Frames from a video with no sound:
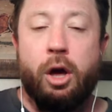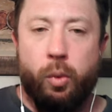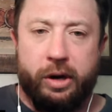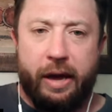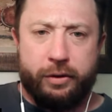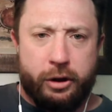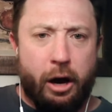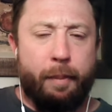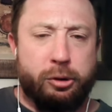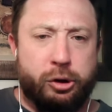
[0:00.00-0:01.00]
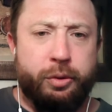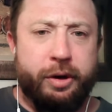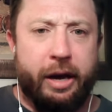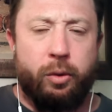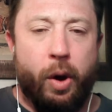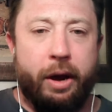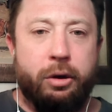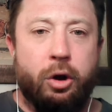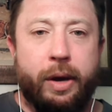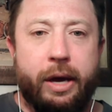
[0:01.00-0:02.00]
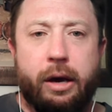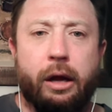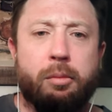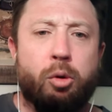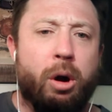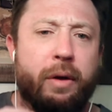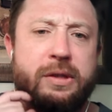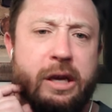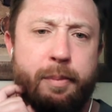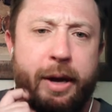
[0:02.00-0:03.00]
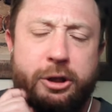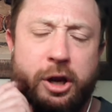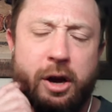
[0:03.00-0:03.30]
when given the opportunity and when, you know, he and Kyler Murray are on the same page.